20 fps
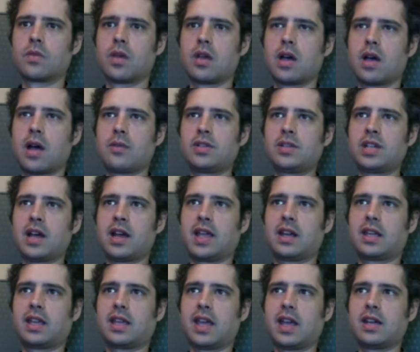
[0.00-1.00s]
I wish I had a
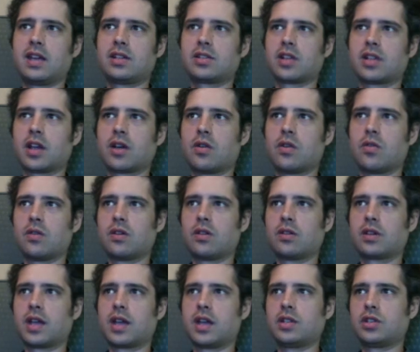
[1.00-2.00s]
gauge, like an oil
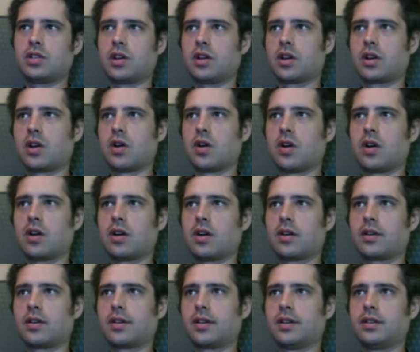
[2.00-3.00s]
gauge on a car.
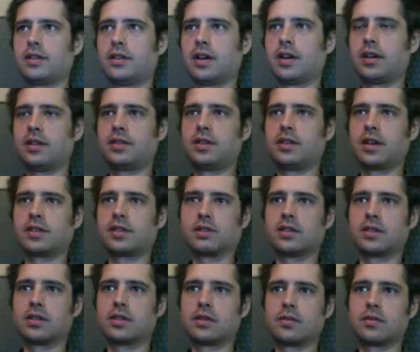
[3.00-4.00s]
It doesn't.